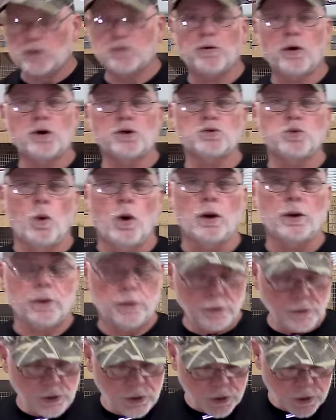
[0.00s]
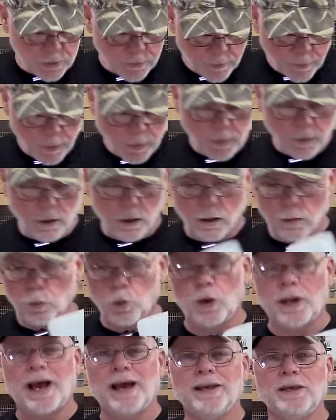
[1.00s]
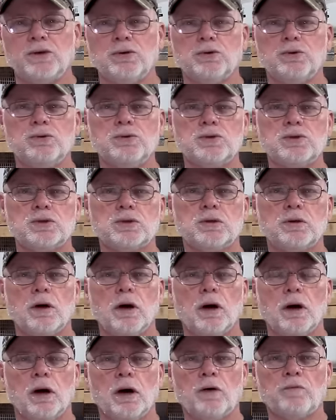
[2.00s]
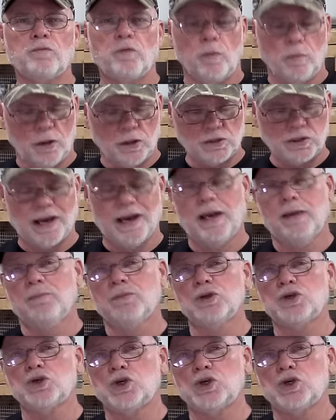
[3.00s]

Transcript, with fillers: as far as waters, um, what I use uh, from the time the